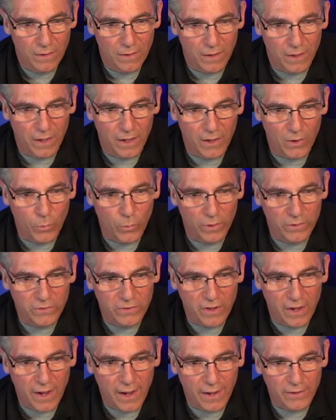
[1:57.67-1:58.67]
And it wants
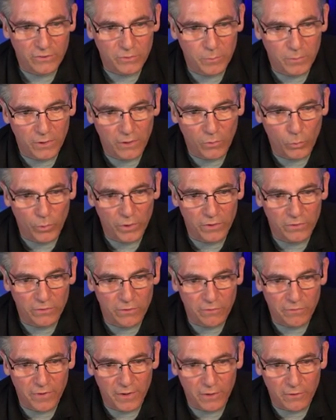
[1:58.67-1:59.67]
to ask me Windows
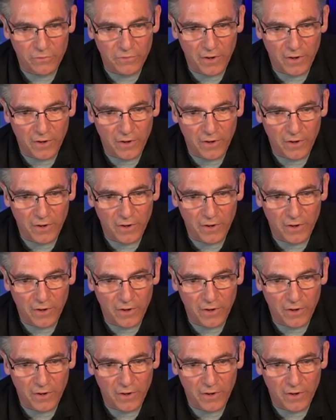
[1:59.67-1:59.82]
Defender